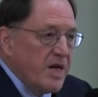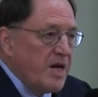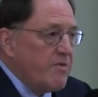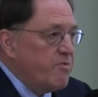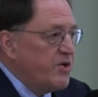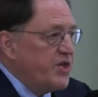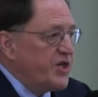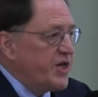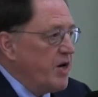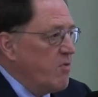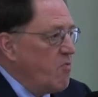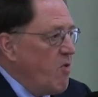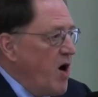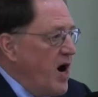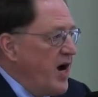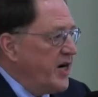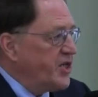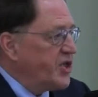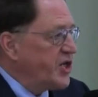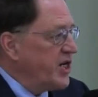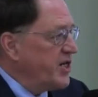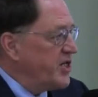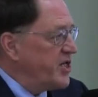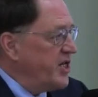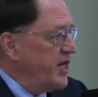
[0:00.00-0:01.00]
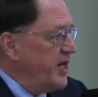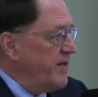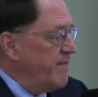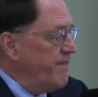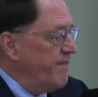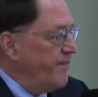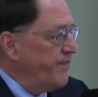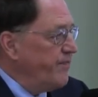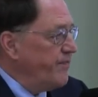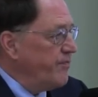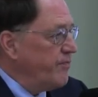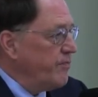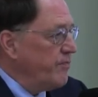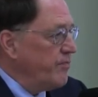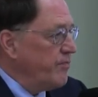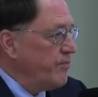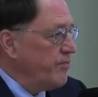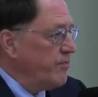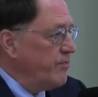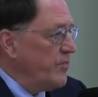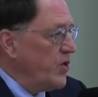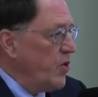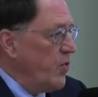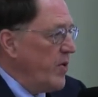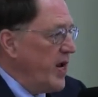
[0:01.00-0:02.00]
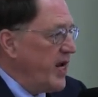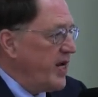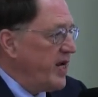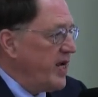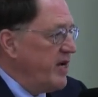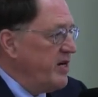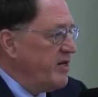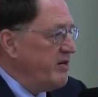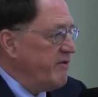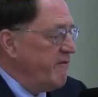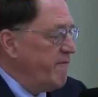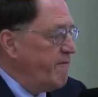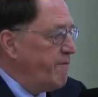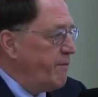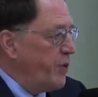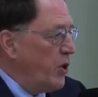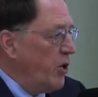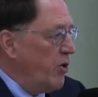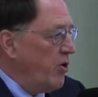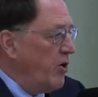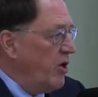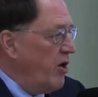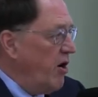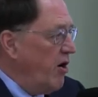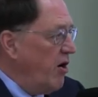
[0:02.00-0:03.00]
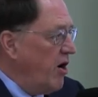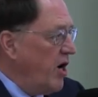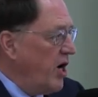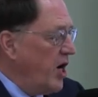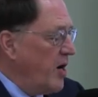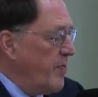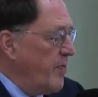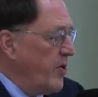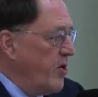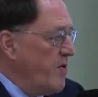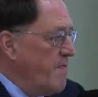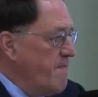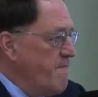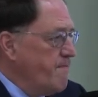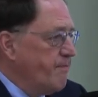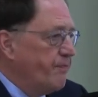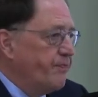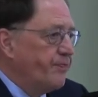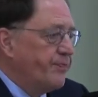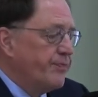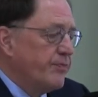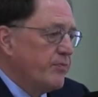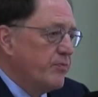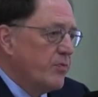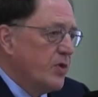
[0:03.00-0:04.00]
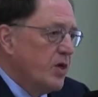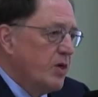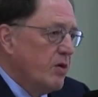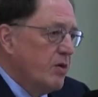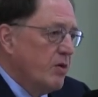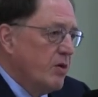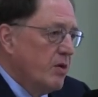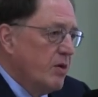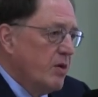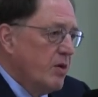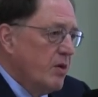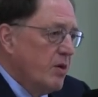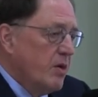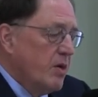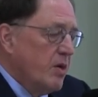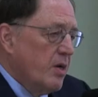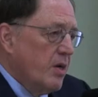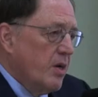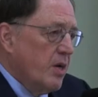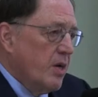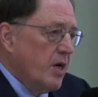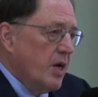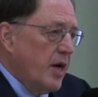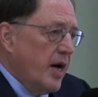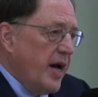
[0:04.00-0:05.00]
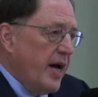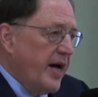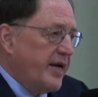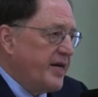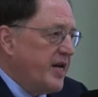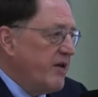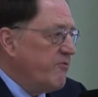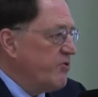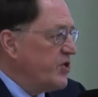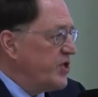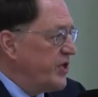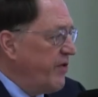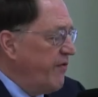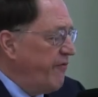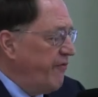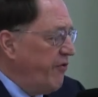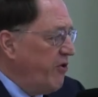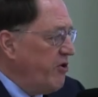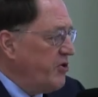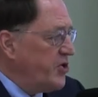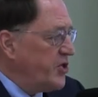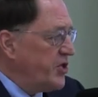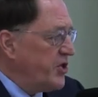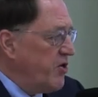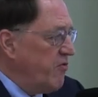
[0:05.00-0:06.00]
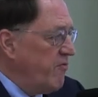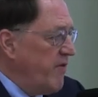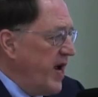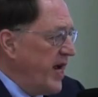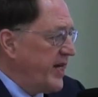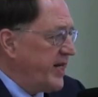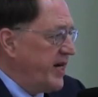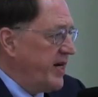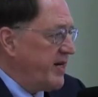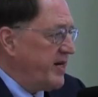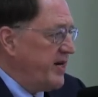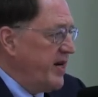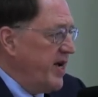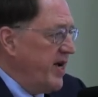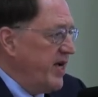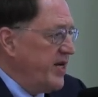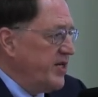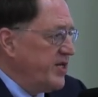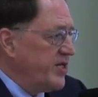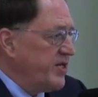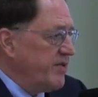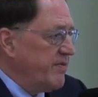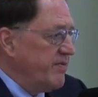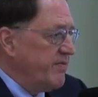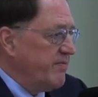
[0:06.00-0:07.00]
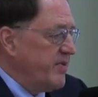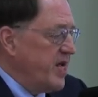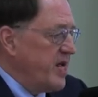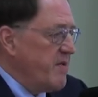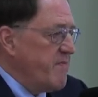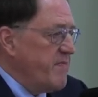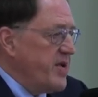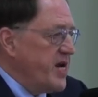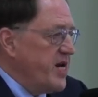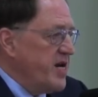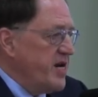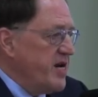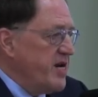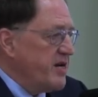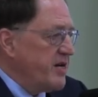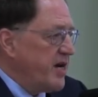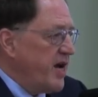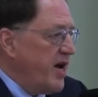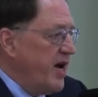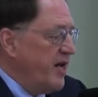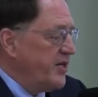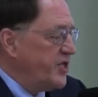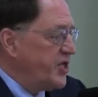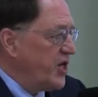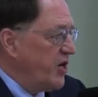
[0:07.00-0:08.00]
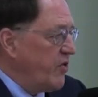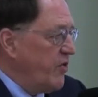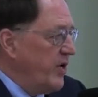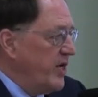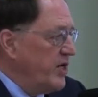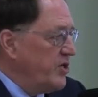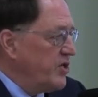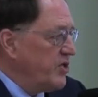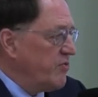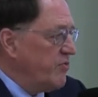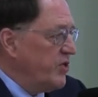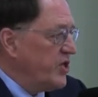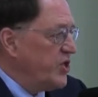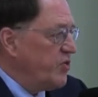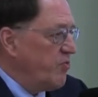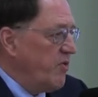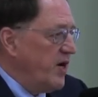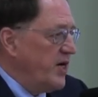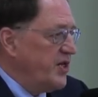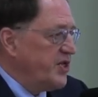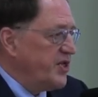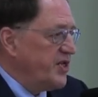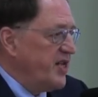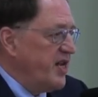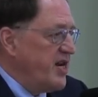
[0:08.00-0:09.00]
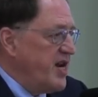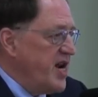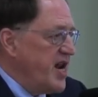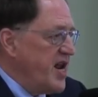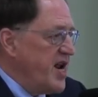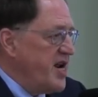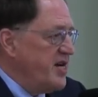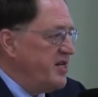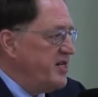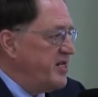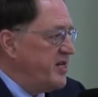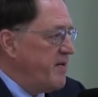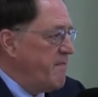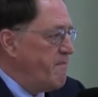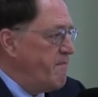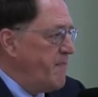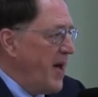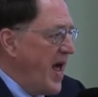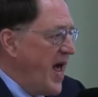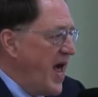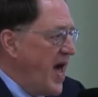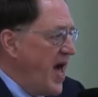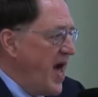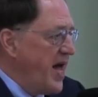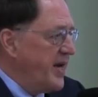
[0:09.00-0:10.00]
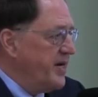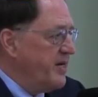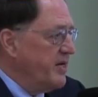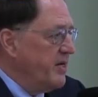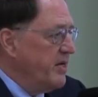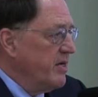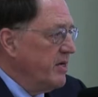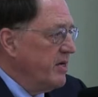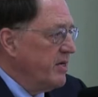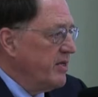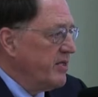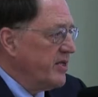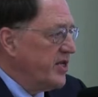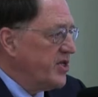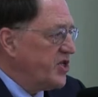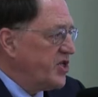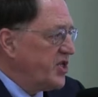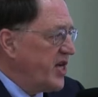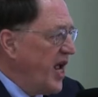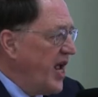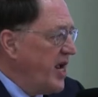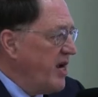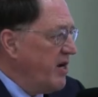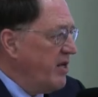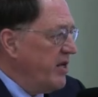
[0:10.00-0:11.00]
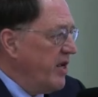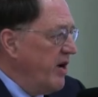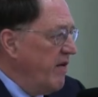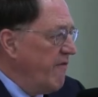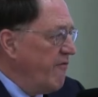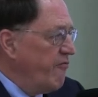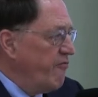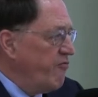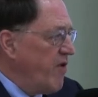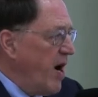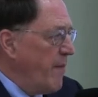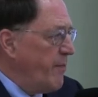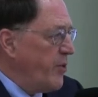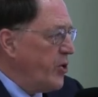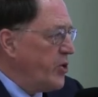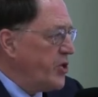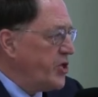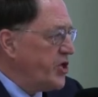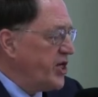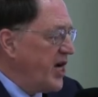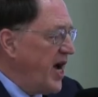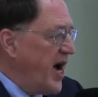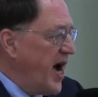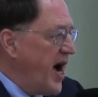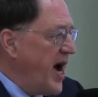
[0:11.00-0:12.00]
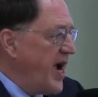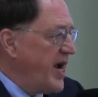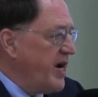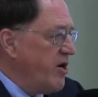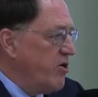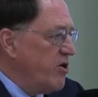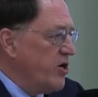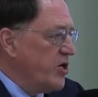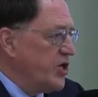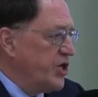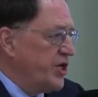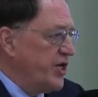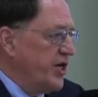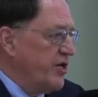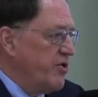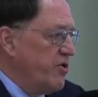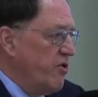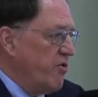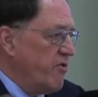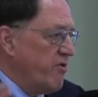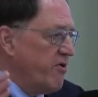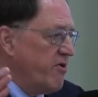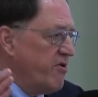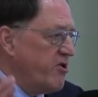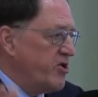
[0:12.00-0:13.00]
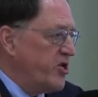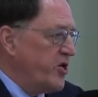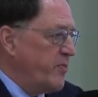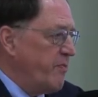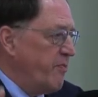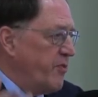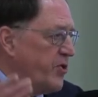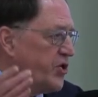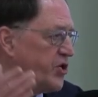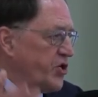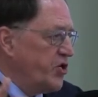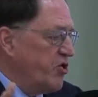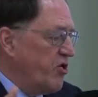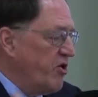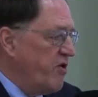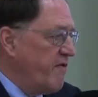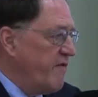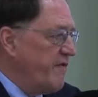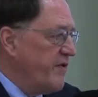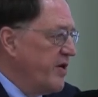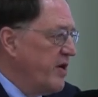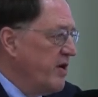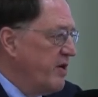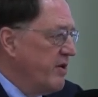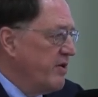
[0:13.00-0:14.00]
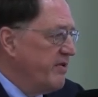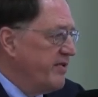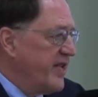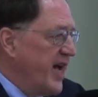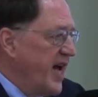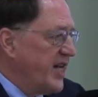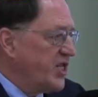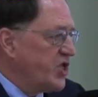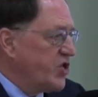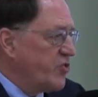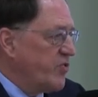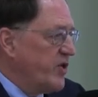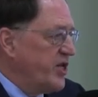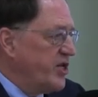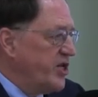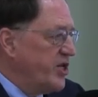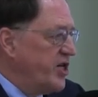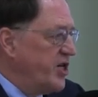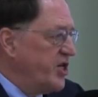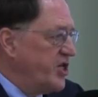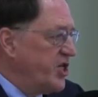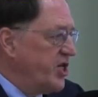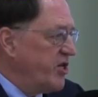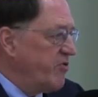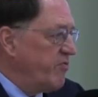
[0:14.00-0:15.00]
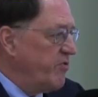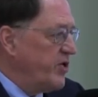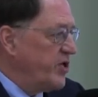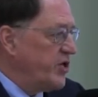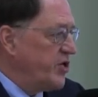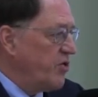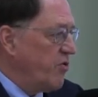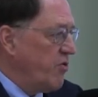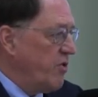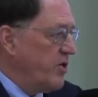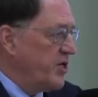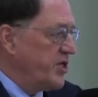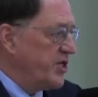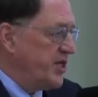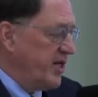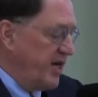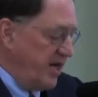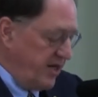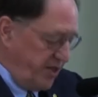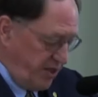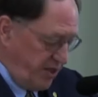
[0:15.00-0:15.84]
He was in Washington the weekend of Pearl Harbor, and he was the first to recognize the immediate consequence, which was the need to ban the sale of rubber tires in order to preserve that strategic resource